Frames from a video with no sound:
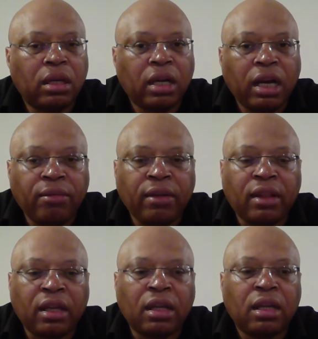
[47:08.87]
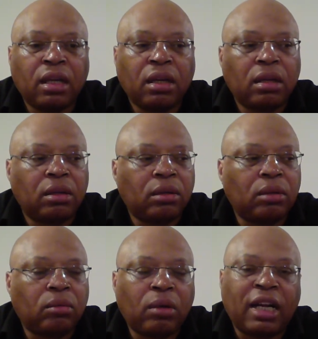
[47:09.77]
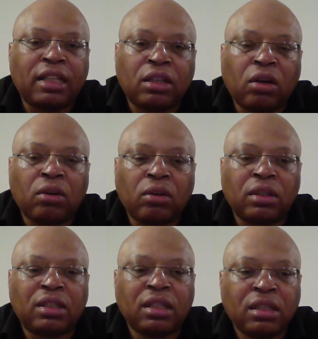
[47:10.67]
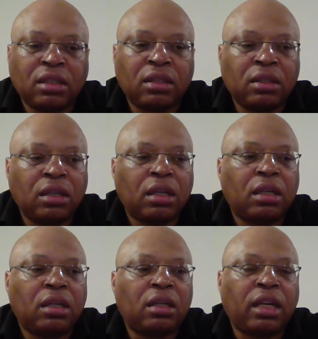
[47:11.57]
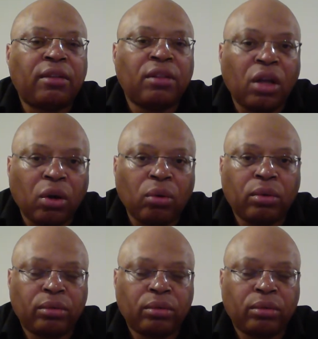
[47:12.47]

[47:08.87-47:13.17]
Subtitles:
everything what had gone on. The solicitors, they know.